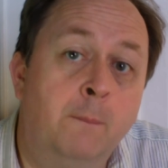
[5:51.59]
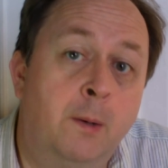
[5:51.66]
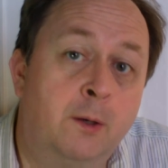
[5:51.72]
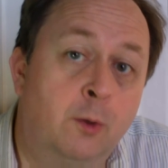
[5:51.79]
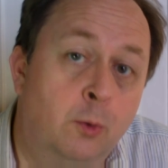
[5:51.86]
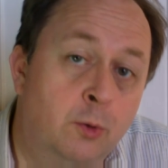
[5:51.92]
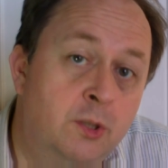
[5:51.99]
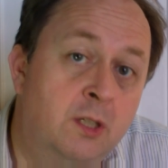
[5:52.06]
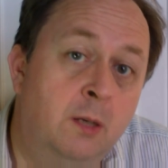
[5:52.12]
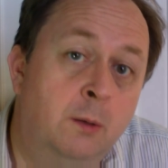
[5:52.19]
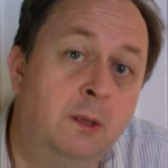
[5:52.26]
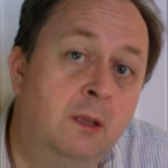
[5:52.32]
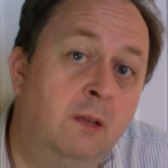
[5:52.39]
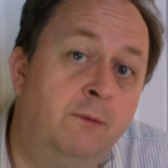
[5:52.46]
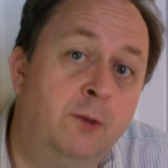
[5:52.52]
but also
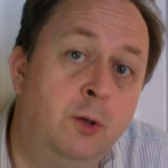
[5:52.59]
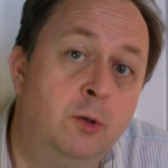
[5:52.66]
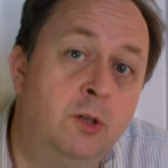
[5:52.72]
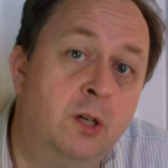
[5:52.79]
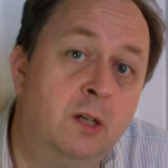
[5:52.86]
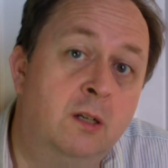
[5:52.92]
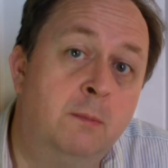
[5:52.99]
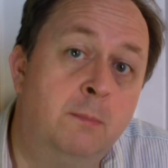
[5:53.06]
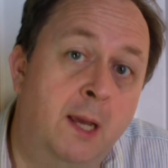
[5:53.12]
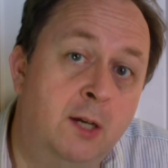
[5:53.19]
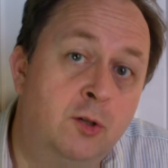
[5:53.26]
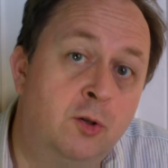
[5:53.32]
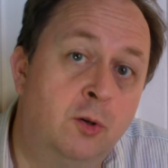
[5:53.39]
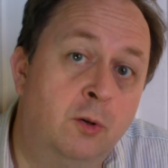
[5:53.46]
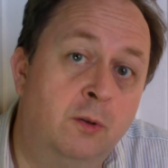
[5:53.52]
in the future, to
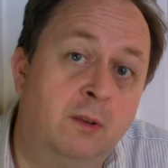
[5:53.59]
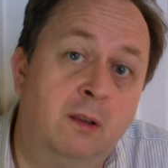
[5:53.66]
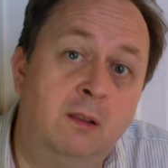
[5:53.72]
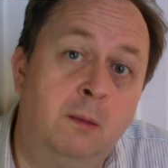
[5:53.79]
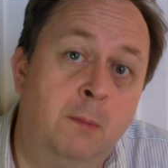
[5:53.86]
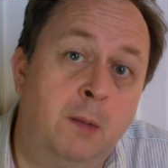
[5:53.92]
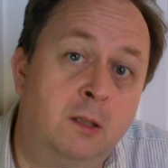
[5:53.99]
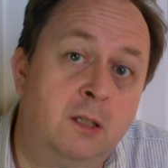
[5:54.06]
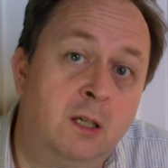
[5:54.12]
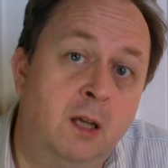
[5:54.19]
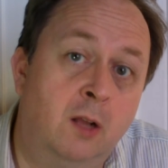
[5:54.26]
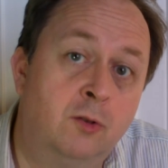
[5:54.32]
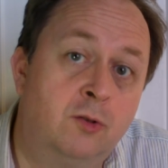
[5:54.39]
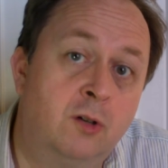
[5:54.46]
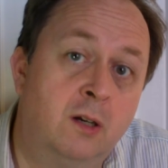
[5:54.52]
make sure that the
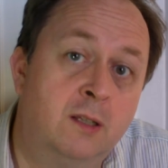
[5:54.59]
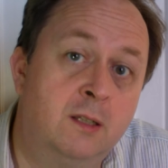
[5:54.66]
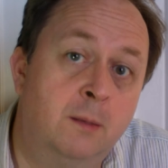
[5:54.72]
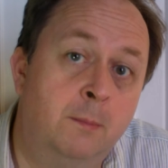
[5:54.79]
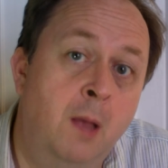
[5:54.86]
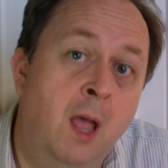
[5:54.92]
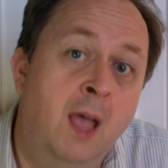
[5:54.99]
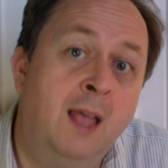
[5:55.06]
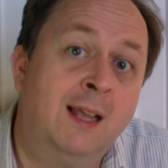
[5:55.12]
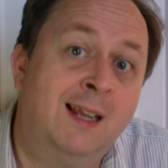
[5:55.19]
multiculturalism